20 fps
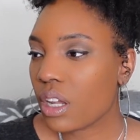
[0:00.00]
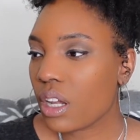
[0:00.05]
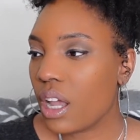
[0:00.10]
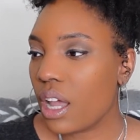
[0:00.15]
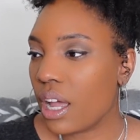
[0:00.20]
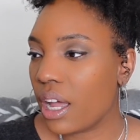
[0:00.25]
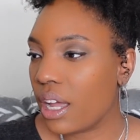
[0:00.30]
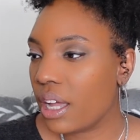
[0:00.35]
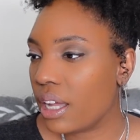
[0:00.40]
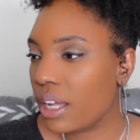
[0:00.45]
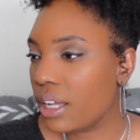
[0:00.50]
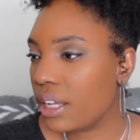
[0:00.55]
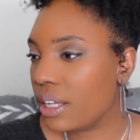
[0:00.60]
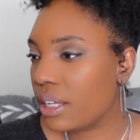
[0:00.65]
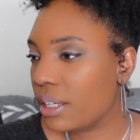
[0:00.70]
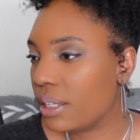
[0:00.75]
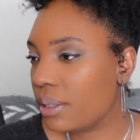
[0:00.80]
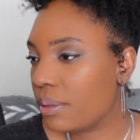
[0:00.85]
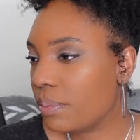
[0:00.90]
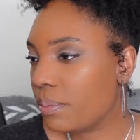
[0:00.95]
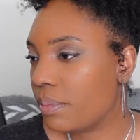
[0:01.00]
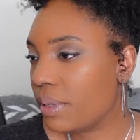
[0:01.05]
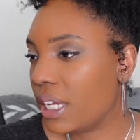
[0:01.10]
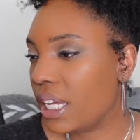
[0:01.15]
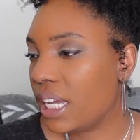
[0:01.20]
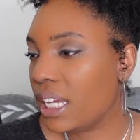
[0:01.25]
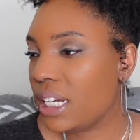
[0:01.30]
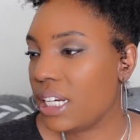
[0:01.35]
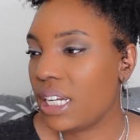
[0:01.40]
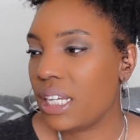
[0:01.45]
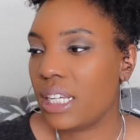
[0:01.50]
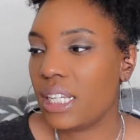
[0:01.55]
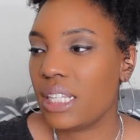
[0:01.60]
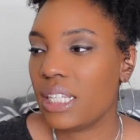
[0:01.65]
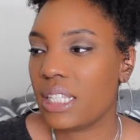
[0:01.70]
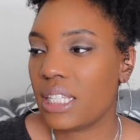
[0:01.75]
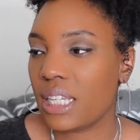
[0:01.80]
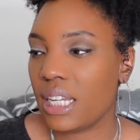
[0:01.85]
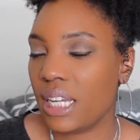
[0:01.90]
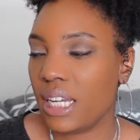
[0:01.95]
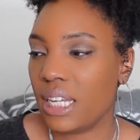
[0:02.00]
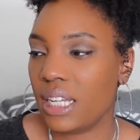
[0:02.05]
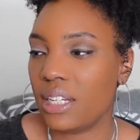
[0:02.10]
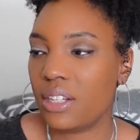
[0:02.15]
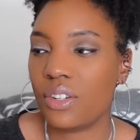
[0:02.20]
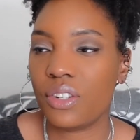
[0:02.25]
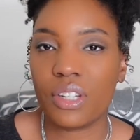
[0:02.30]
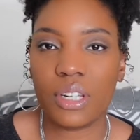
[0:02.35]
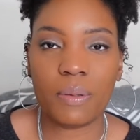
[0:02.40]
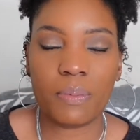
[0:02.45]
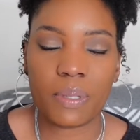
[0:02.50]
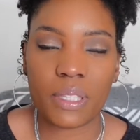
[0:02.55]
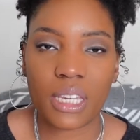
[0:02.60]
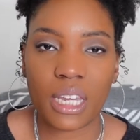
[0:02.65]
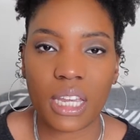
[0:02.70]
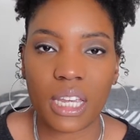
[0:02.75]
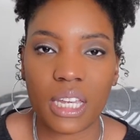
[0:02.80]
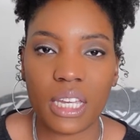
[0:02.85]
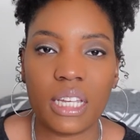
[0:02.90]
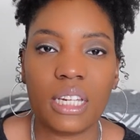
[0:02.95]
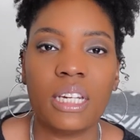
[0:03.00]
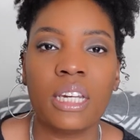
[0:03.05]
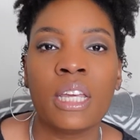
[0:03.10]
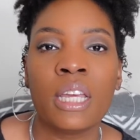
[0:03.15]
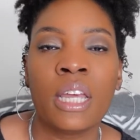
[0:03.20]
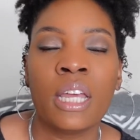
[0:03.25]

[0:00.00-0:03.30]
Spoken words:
It is in sheepskin.